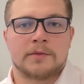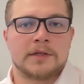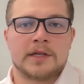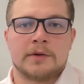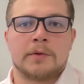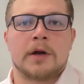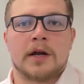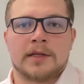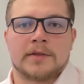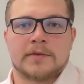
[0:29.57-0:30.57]
We see all
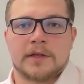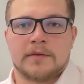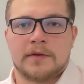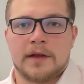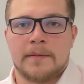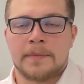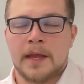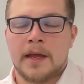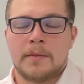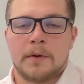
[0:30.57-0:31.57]
kinds of stuff here.
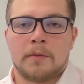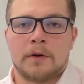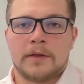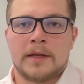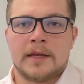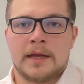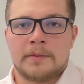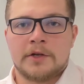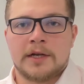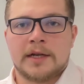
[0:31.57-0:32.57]
But what the
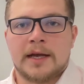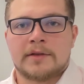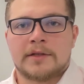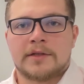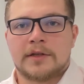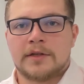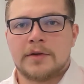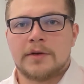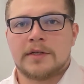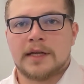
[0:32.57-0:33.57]
imaging allows us to
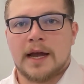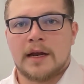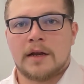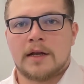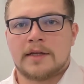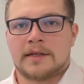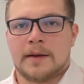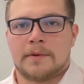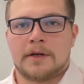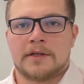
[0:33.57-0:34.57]
do is to analyze
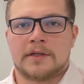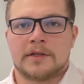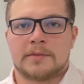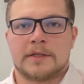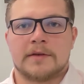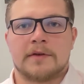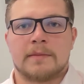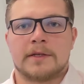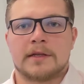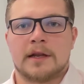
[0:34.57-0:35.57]
that person's specific
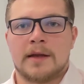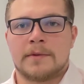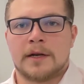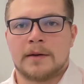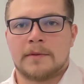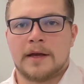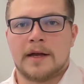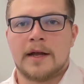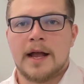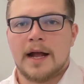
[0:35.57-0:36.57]
misalignment up
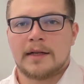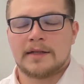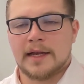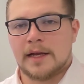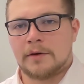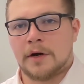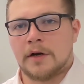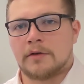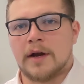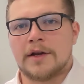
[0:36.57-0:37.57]
there and tailor our
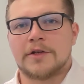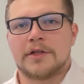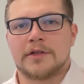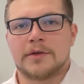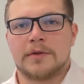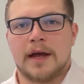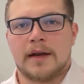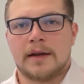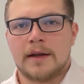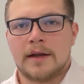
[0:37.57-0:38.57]
correction to that.